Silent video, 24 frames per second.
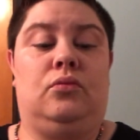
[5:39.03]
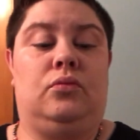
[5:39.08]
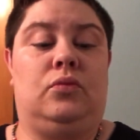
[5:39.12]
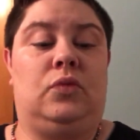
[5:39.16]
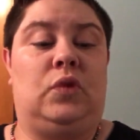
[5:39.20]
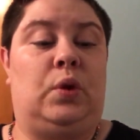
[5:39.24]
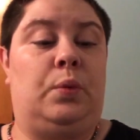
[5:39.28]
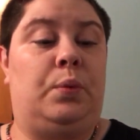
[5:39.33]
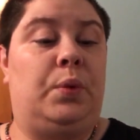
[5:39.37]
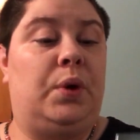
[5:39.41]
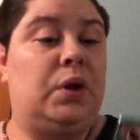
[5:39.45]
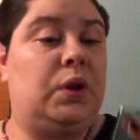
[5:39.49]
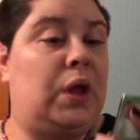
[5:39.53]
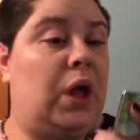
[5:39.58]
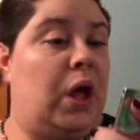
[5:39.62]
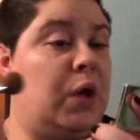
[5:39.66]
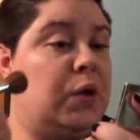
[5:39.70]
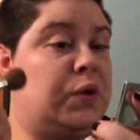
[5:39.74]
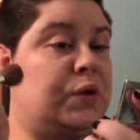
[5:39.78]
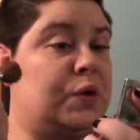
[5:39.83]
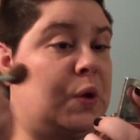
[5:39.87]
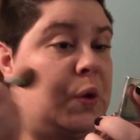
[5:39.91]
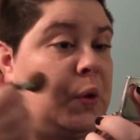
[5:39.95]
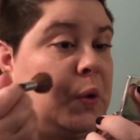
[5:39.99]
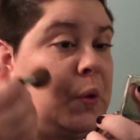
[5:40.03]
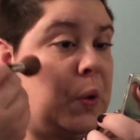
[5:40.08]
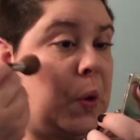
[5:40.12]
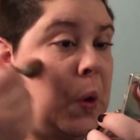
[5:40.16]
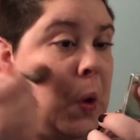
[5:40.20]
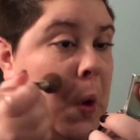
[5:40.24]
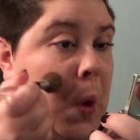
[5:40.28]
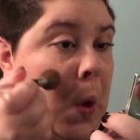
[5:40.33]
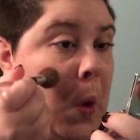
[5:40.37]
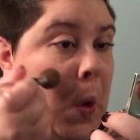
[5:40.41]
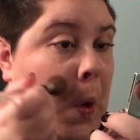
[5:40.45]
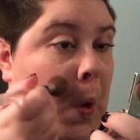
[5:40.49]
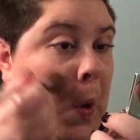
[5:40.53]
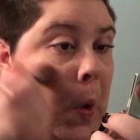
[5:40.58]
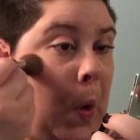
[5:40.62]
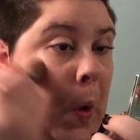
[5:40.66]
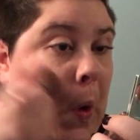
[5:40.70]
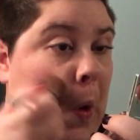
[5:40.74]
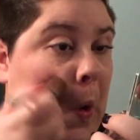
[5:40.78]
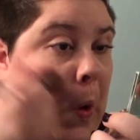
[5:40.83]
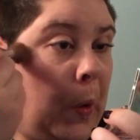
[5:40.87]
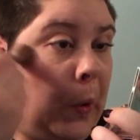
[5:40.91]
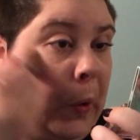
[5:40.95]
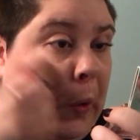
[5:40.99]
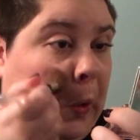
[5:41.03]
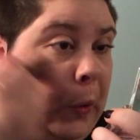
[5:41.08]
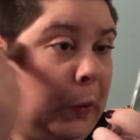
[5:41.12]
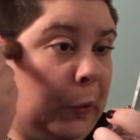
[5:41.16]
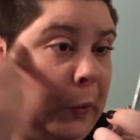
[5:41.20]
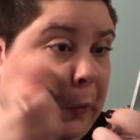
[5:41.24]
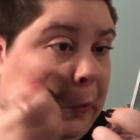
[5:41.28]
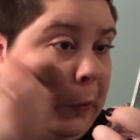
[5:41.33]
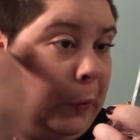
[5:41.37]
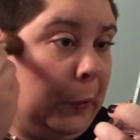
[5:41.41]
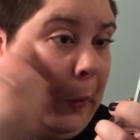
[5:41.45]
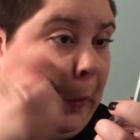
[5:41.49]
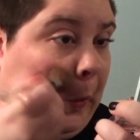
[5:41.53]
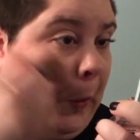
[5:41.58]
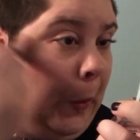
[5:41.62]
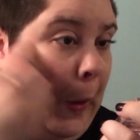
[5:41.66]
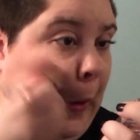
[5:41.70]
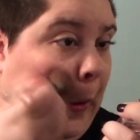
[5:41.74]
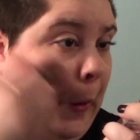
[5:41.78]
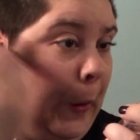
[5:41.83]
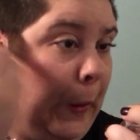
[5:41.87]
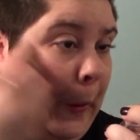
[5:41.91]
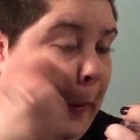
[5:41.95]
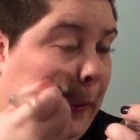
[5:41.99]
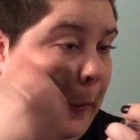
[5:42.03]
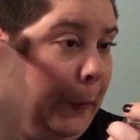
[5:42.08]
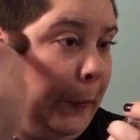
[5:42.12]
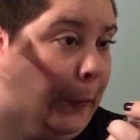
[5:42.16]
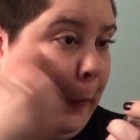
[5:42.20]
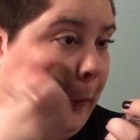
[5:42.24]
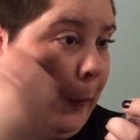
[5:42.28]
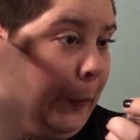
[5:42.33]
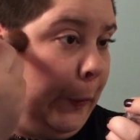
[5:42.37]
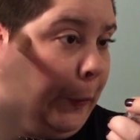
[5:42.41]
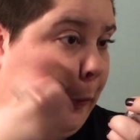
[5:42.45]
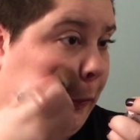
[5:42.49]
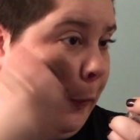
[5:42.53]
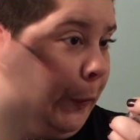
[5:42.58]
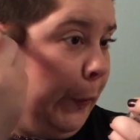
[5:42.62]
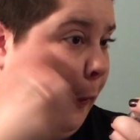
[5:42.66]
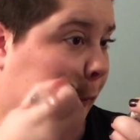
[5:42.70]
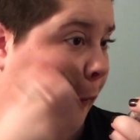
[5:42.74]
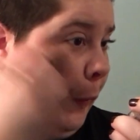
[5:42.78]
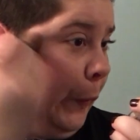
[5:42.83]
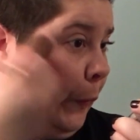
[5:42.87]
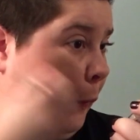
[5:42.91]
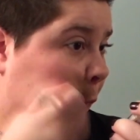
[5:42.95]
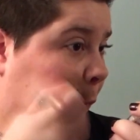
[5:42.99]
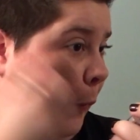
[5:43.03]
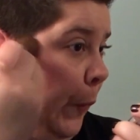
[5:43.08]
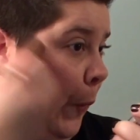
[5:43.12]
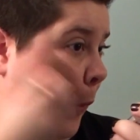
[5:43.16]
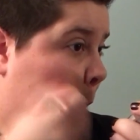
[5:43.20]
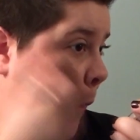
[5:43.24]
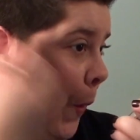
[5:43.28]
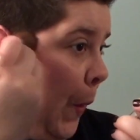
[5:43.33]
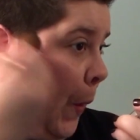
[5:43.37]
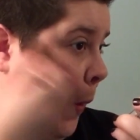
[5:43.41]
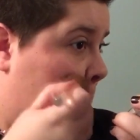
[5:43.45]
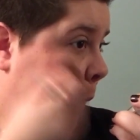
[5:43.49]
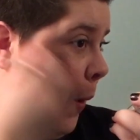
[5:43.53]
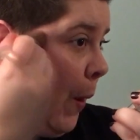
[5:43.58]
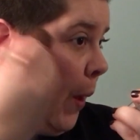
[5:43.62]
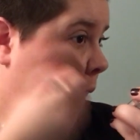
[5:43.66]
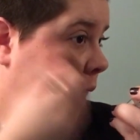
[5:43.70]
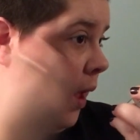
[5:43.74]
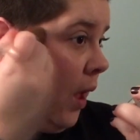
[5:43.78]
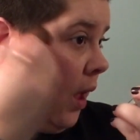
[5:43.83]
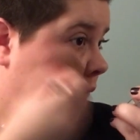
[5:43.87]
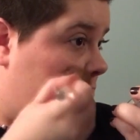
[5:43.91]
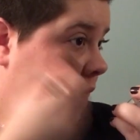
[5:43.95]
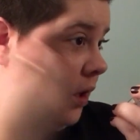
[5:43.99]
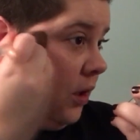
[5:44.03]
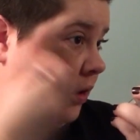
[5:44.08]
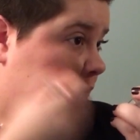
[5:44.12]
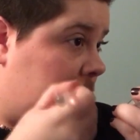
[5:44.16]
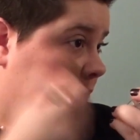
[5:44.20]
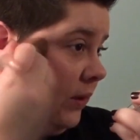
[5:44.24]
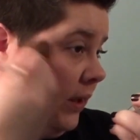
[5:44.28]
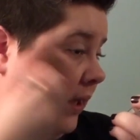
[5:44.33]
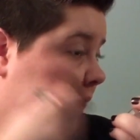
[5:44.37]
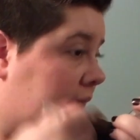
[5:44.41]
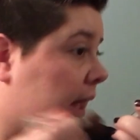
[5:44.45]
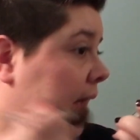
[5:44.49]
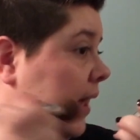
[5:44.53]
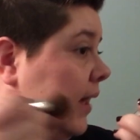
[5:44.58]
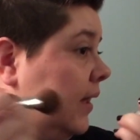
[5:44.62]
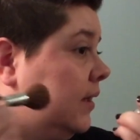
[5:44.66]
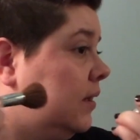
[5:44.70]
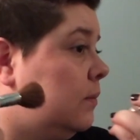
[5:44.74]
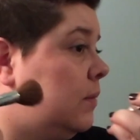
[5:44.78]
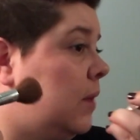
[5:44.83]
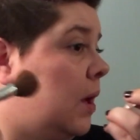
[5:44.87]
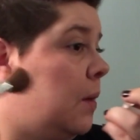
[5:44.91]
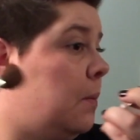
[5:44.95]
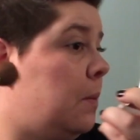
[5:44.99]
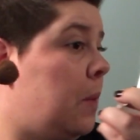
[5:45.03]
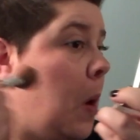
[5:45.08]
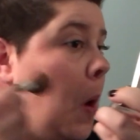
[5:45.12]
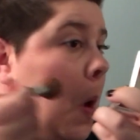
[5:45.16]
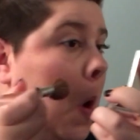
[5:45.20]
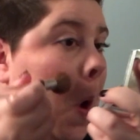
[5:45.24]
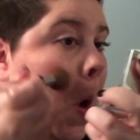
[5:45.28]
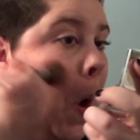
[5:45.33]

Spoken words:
And you put that, you just lined your cheeks. You lined them up.